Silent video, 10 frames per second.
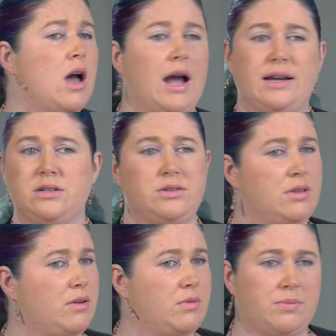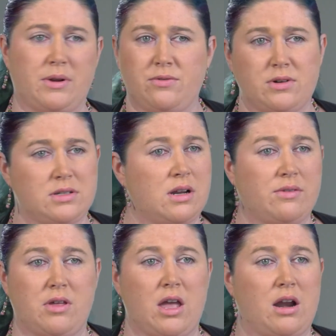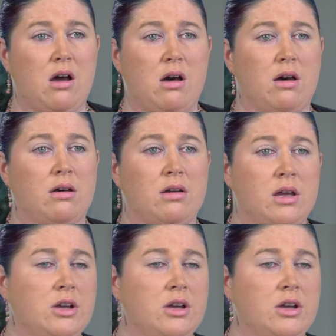I didn't do that with my first novel at all.